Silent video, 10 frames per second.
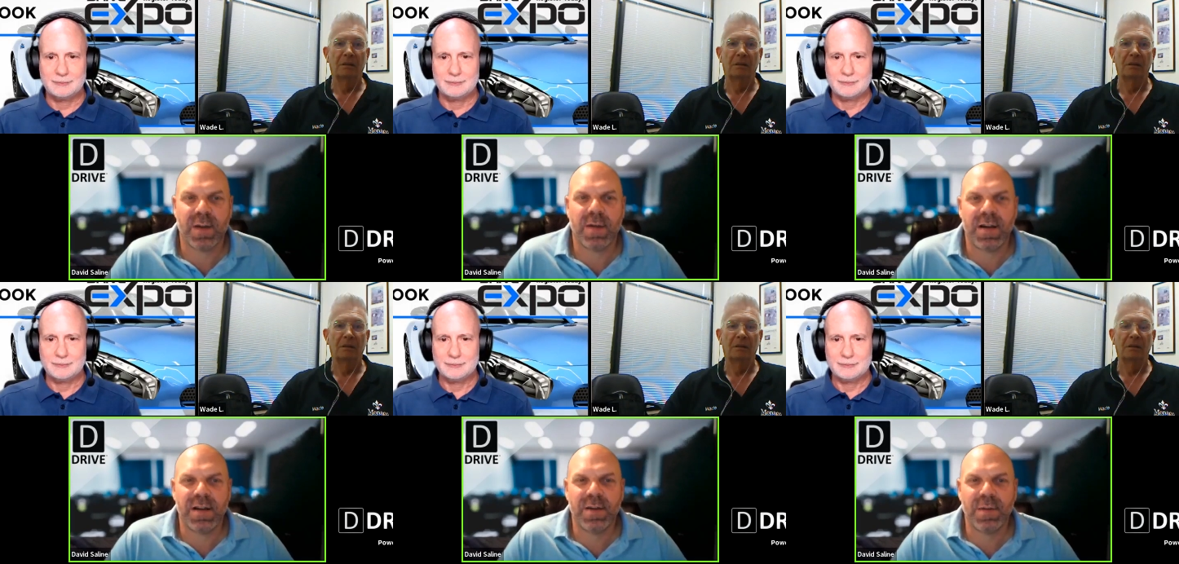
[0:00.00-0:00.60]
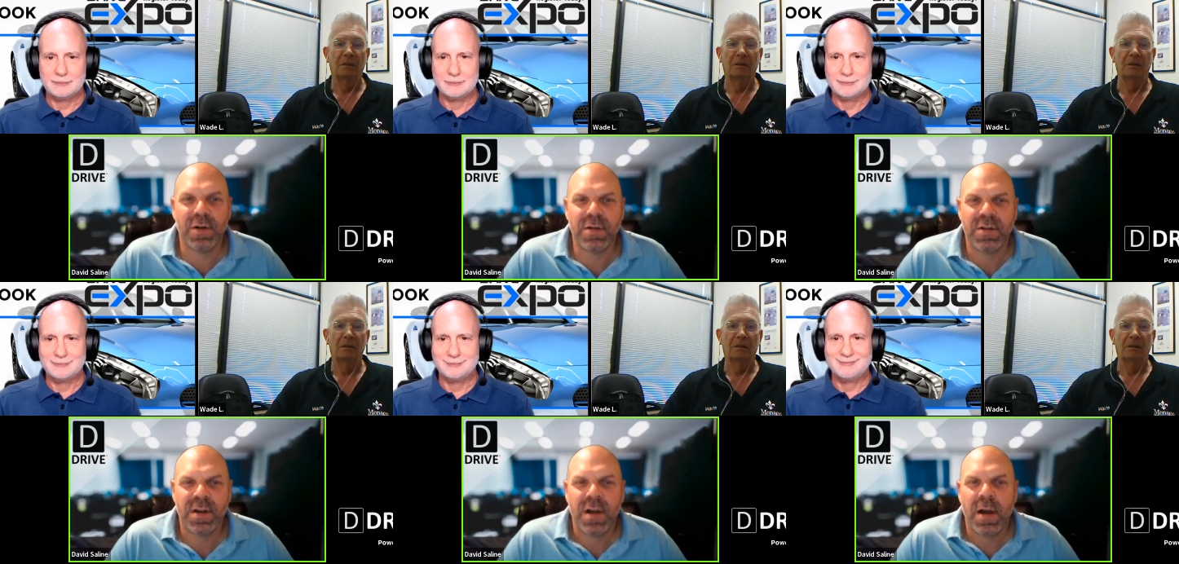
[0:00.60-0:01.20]
Speaker 1: many numbers?
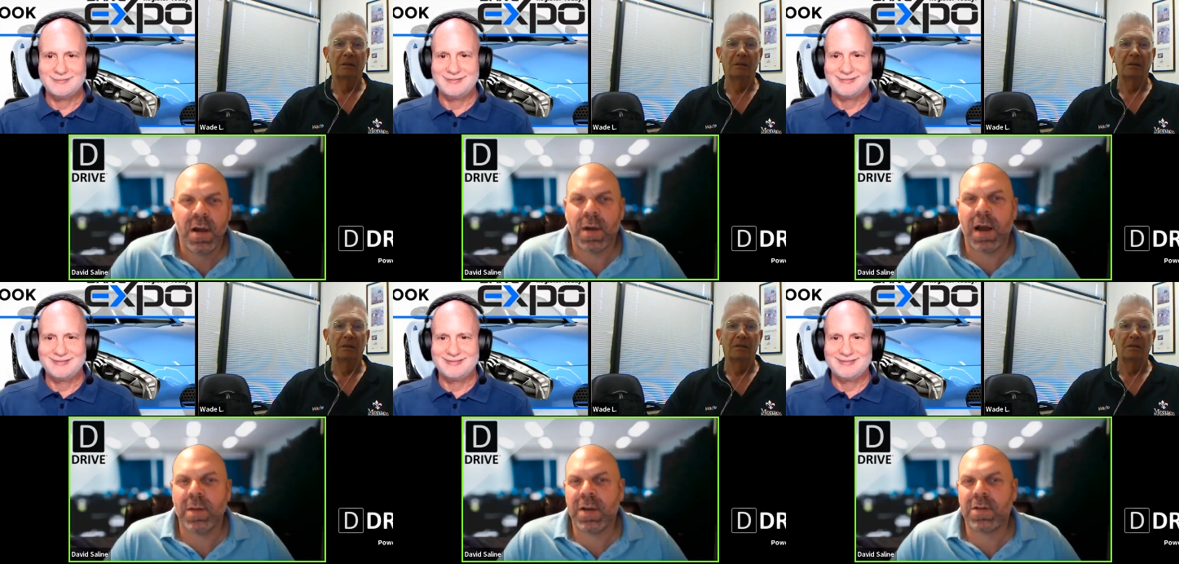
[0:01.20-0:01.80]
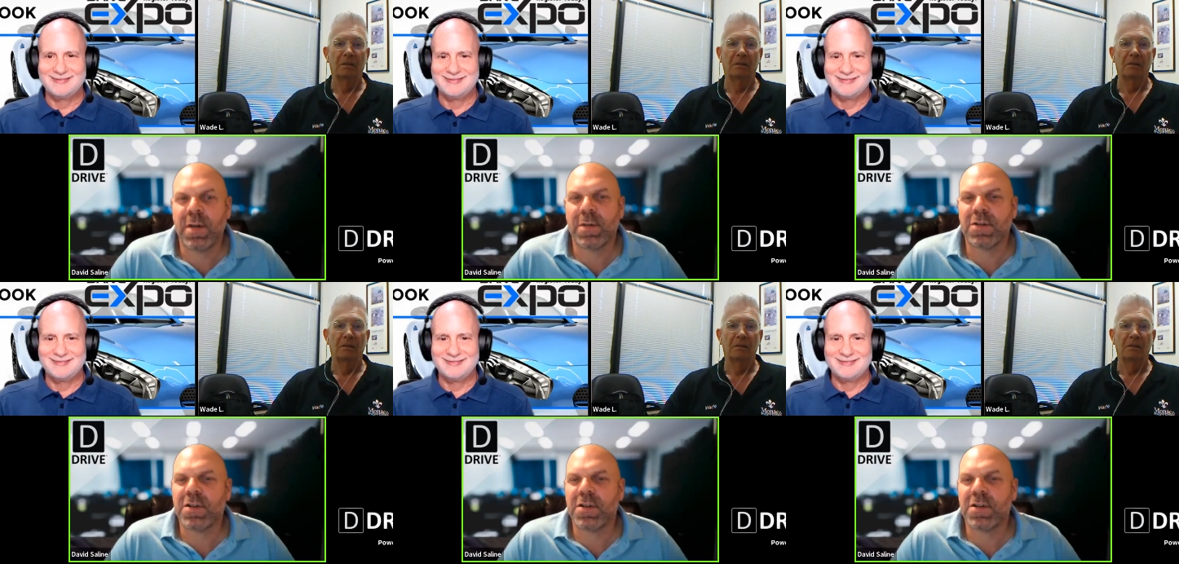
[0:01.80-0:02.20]
But how many numbers do